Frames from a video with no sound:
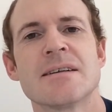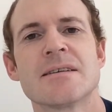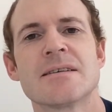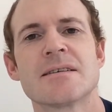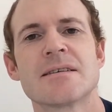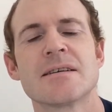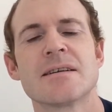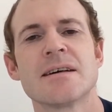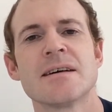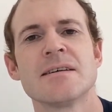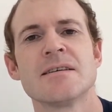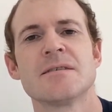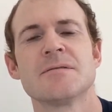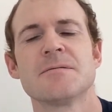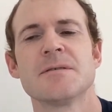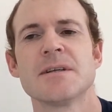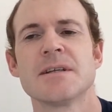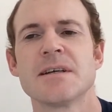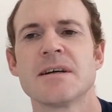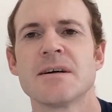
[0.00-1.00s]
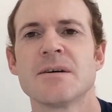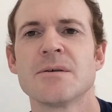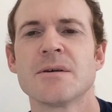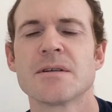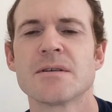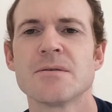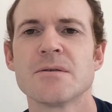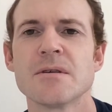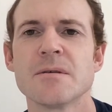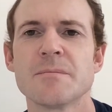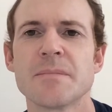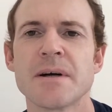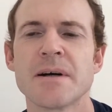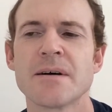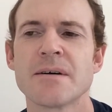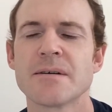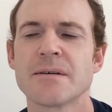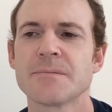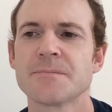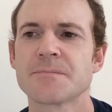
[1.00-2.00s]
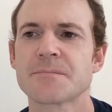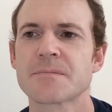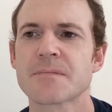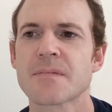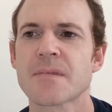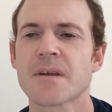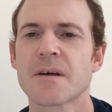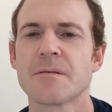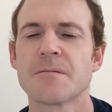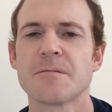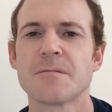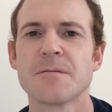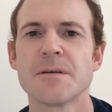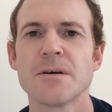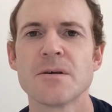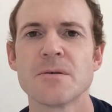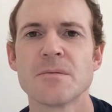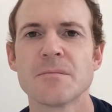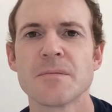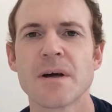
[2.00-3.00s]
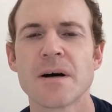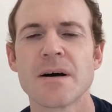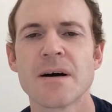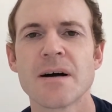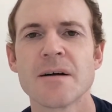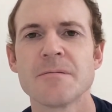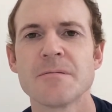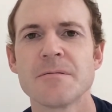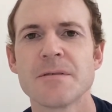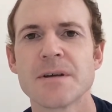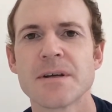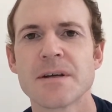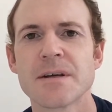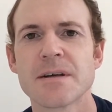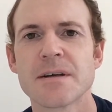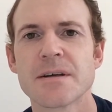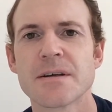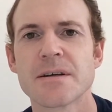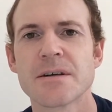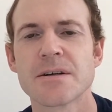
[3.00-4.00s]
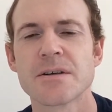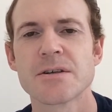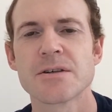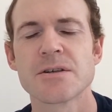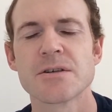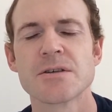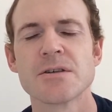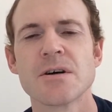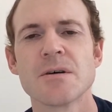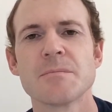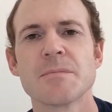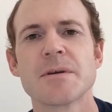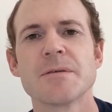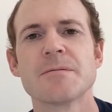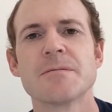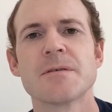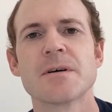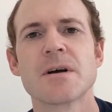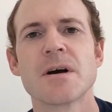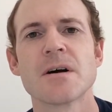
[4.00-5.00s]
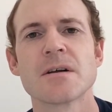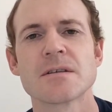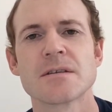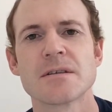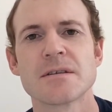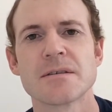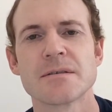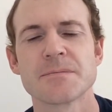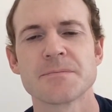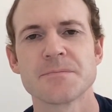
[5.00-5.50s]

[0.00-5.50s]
Today's video is all about a film that I think should not be forgotten.